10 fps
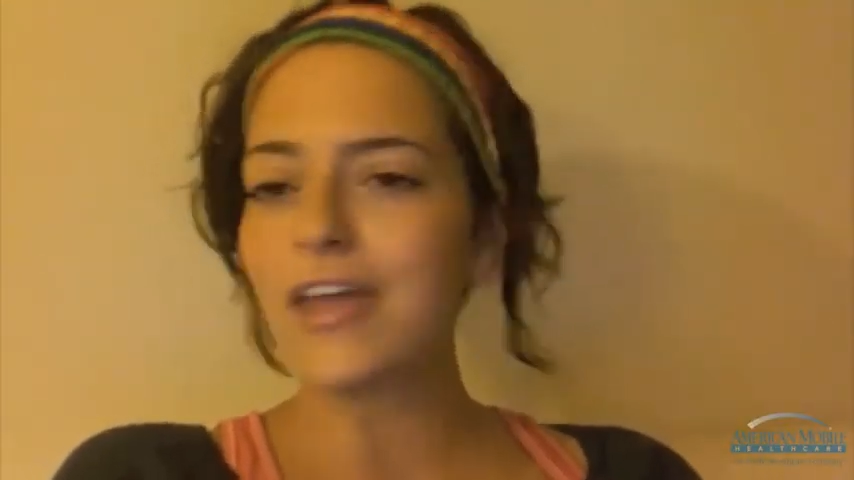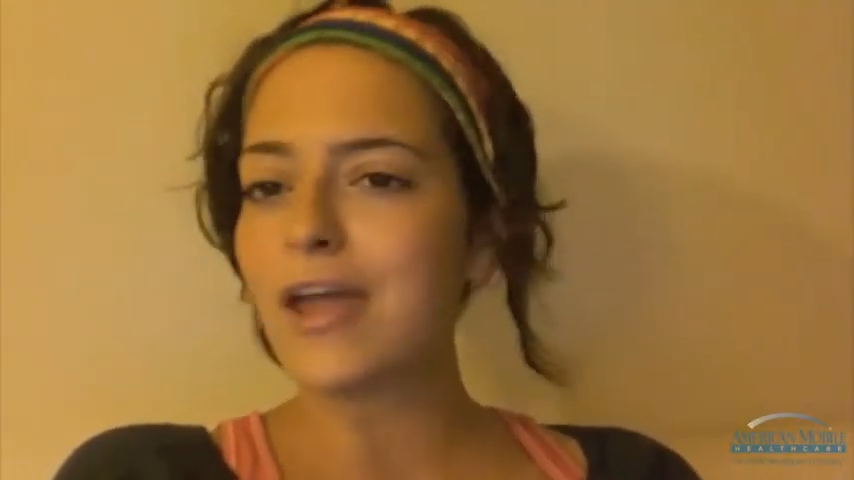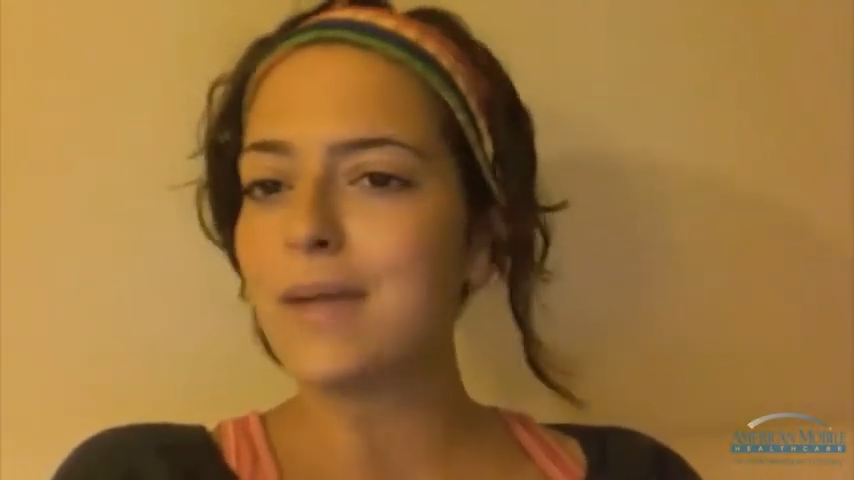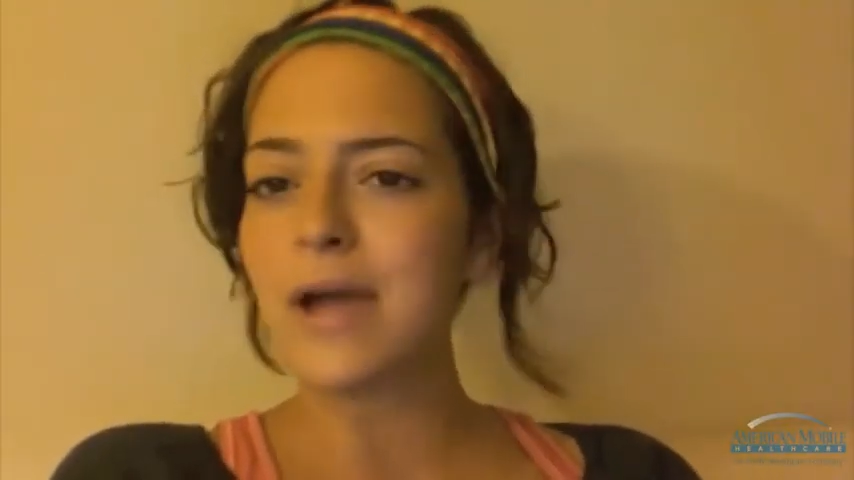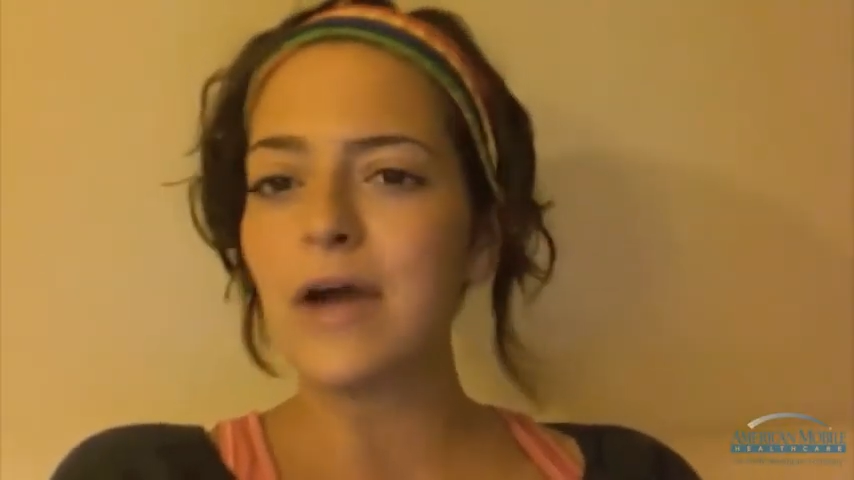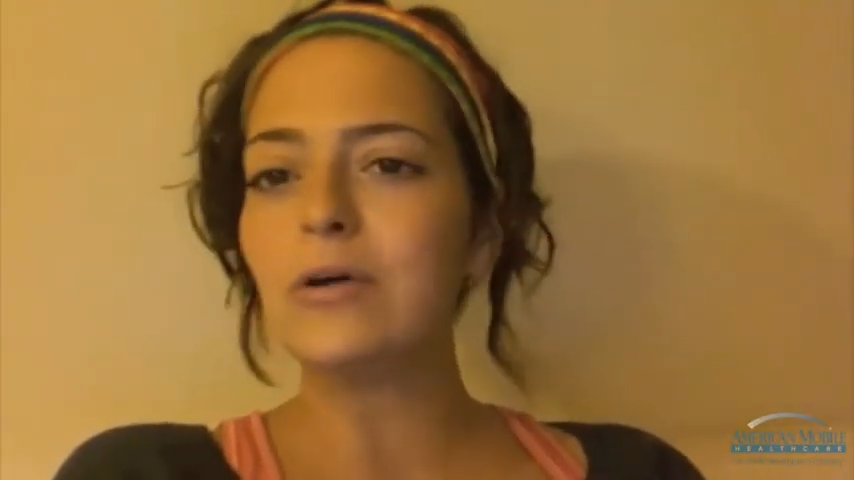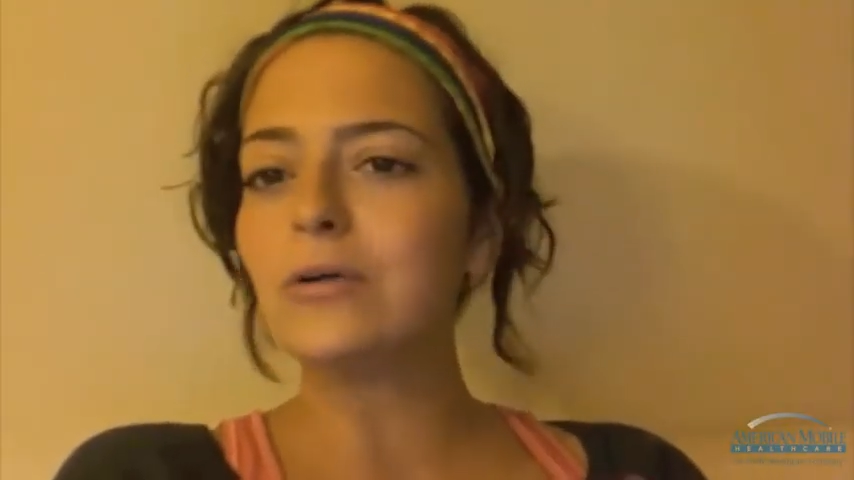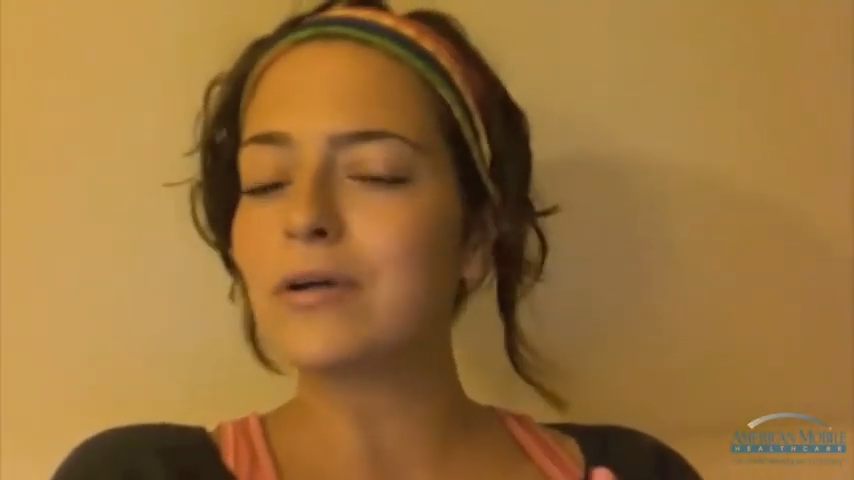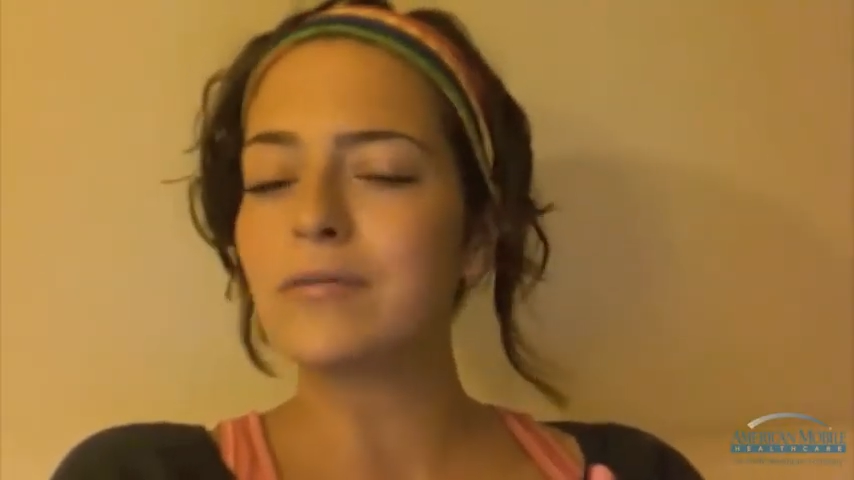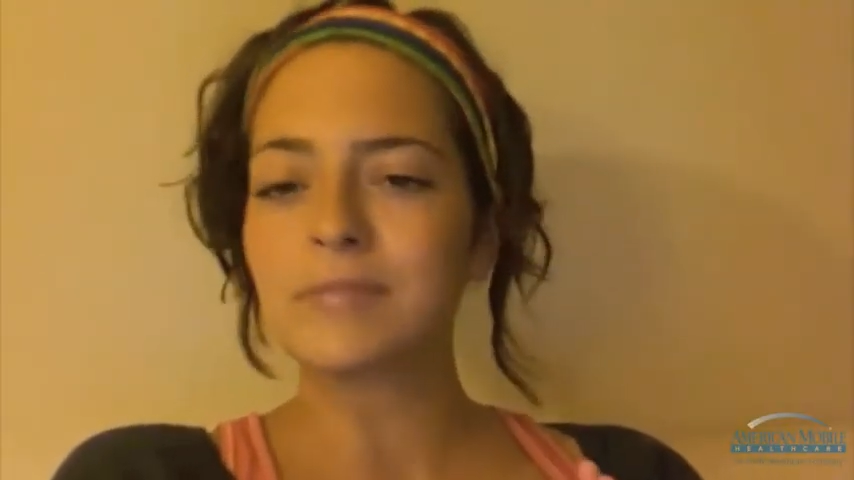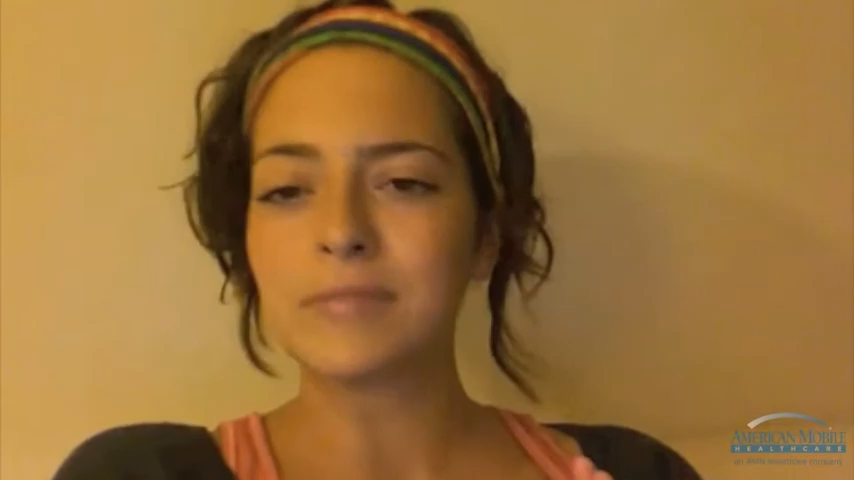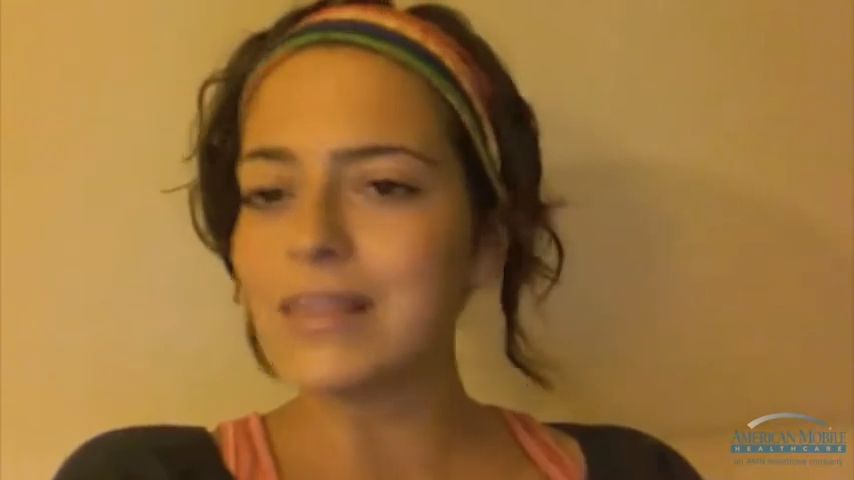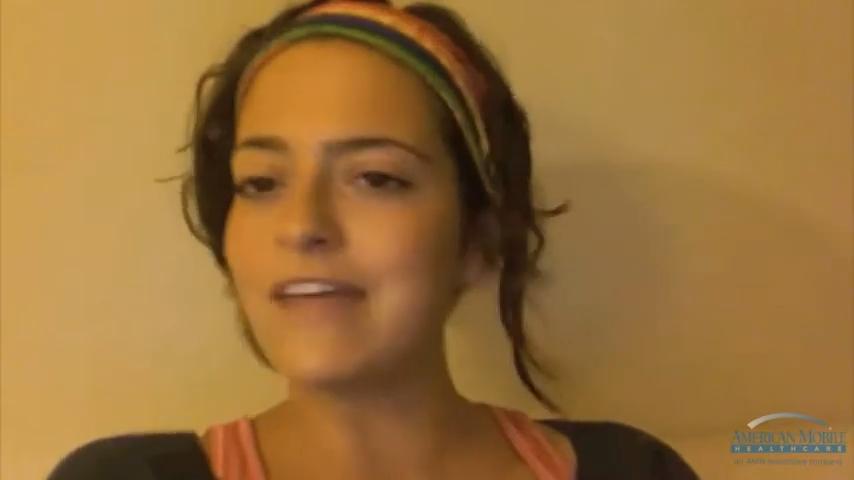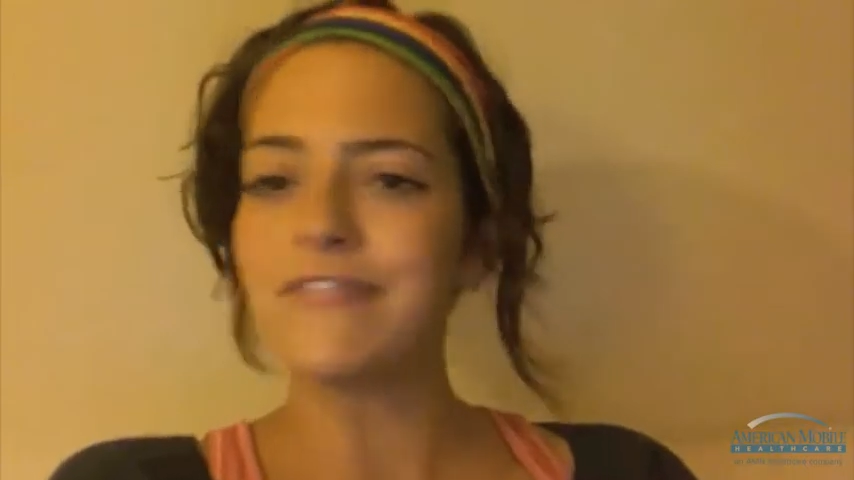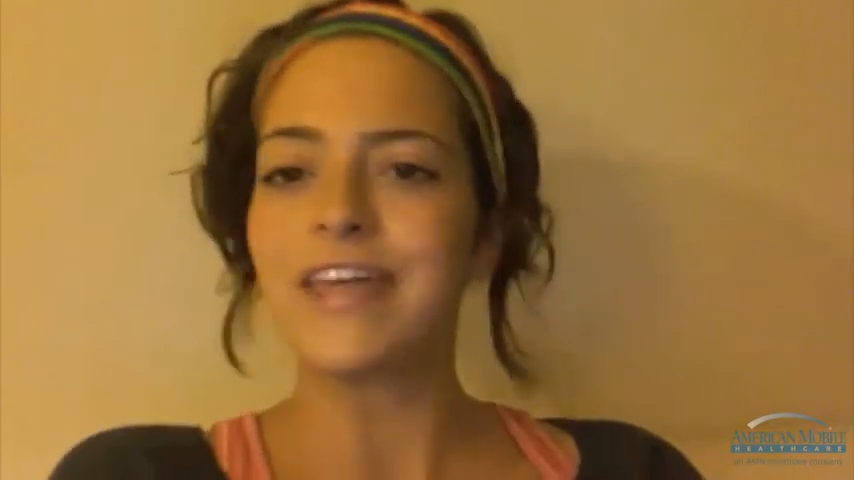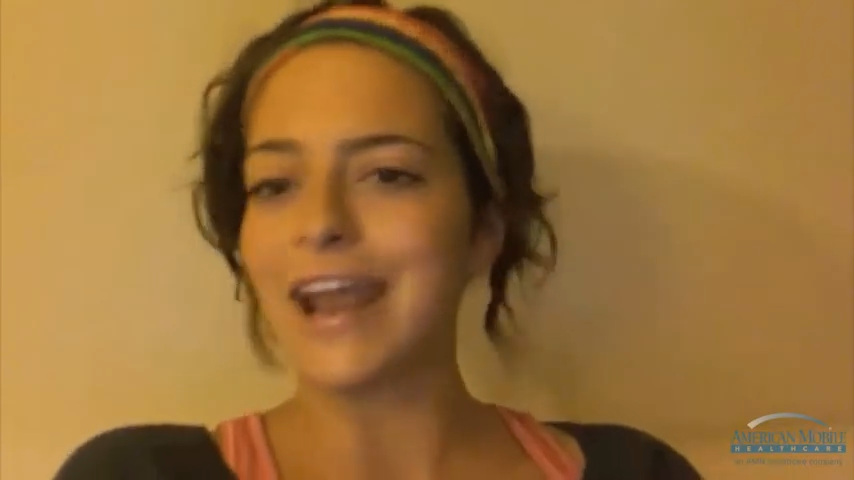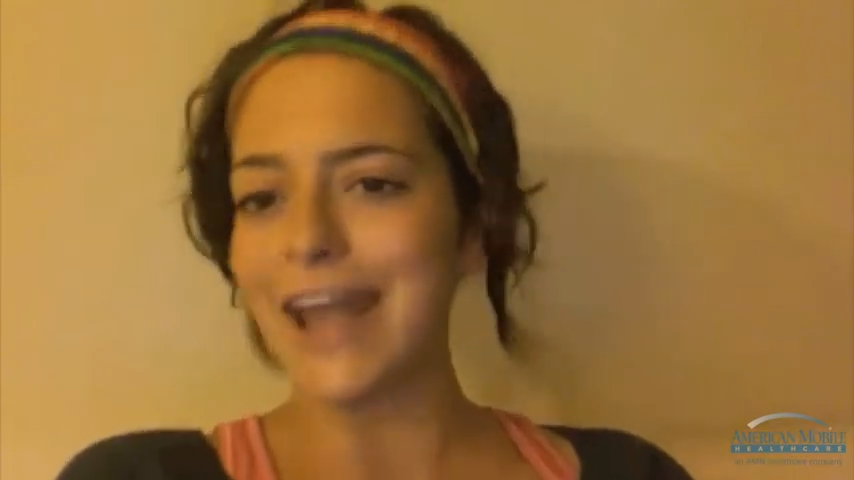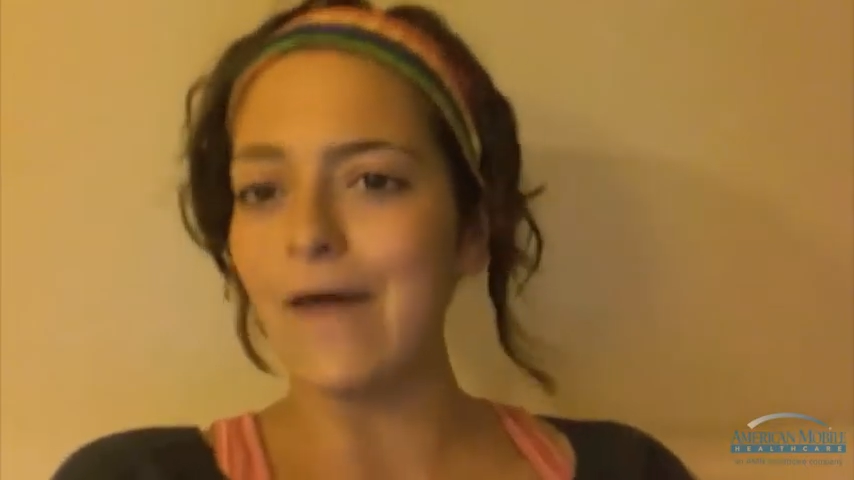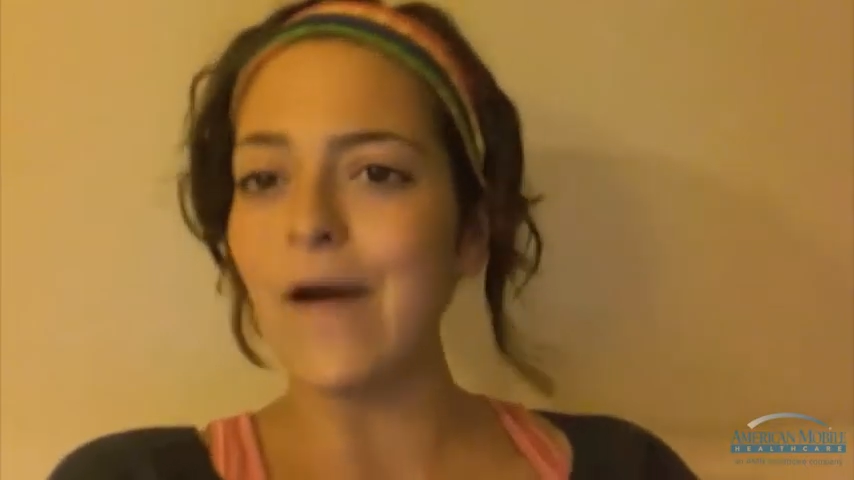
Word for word: about the life that I now